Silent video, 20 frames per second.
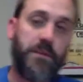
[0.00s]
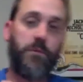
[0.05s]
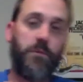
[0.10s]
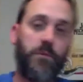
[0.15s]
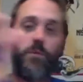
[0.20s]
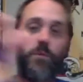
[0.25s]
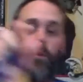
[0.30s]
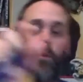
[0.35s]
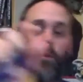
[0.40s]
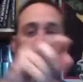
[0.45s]

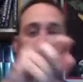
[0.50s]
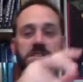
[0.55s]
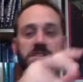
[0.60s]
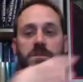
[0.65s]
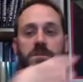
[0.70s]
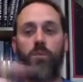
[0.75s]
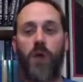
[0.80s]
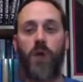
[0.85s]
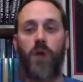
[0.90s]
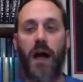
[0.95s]
won't
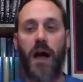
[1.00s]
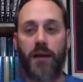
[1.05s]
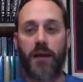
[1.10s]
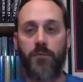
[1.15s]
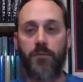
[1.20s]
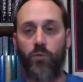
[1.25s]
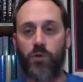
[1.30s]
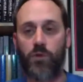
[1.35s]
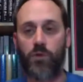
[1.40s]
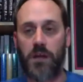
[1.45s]
see Adam
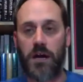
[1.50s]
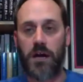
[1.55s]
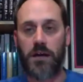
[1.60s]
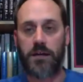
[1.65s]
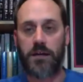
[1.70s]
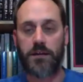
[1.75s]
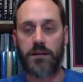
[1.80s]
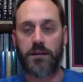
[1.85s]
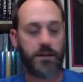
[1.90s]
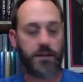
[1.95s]
Warlock
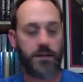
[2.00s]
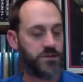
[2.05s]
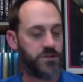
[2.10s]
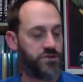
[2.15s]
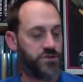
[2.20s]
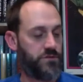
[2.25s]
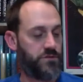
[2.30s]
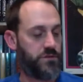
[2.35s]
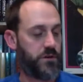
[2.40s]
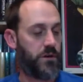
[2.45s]
in an
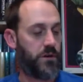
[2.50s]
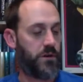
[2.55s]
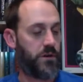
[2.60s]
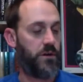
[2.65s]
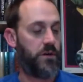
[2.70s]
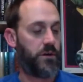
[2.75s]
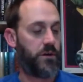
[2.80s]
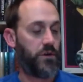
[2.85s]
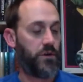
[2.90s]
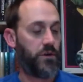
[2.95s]
issue
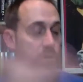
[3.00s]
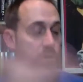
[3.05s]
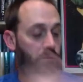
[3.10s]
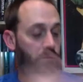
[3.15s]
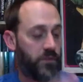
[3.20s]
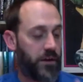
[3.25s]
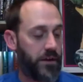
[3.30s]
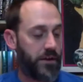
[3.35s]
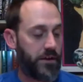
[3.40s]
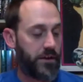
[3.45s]
or
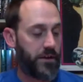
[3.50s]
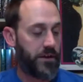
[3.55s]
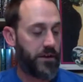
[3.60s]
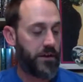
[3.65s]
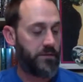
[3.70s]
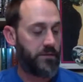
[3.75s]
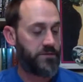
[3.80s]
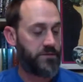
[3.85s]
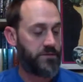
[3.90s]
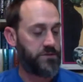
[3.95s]
Nova in an
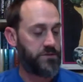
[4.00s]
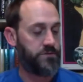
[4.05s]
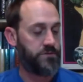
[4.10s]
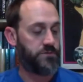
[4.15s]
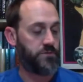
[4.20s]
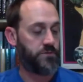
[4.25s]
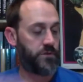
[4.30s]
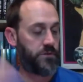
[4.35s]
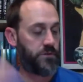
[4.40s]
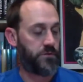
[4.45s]
issue
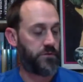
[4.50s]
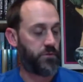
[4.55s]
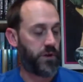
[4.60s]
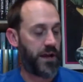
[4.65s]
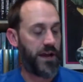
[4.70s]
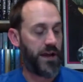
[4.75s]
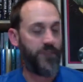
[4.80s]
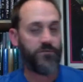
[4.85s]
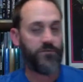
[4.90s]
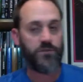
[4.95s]
or what
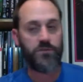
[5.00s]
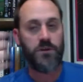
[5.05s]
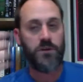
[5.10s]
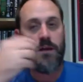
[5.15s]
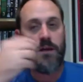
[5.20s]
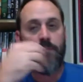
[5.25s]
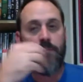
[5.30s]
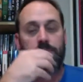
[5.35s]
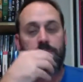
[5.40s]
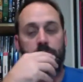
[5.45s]
have you.
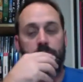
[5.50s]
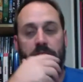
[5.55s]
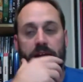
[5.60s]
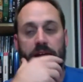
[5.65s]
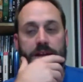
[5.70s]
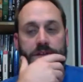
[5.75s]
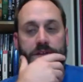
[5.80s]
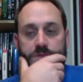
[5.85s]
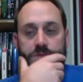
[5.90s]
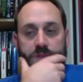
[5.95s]
But
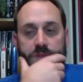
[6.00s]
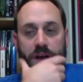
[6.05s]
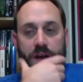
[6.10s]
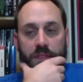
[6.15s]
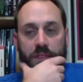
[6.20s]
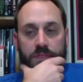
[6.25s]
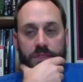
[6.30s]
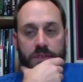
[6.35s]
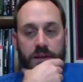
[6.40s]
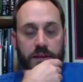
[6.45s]
I do not
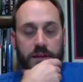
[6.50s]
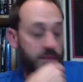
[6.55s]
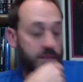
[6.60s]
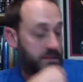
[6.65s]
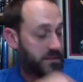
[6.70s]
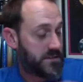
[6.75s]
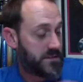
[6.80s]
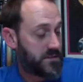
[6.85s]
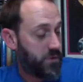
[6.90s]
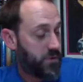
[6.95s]
think that
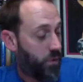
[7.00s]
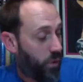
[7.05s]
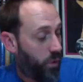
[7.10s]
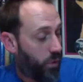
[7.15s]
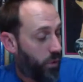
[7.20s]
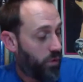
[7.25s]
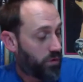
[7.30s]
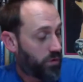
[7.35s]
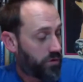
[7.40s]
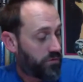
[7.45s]
this
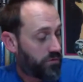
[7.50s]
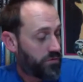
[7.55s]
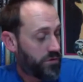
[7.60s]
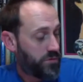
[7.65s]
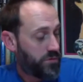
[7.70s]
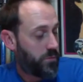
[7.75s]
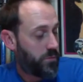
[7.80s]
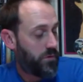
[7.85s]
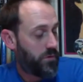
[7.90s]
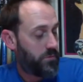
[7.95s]
whole
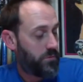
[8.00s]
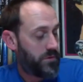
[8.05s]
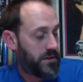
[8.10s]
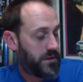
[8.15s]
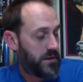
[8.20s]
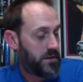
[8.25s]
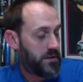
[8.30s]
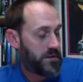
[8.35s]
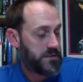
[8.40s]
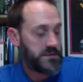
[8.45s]
group will
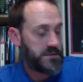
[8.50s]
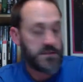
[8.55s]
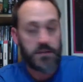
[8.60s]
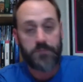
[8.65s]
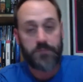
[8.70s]
be the team.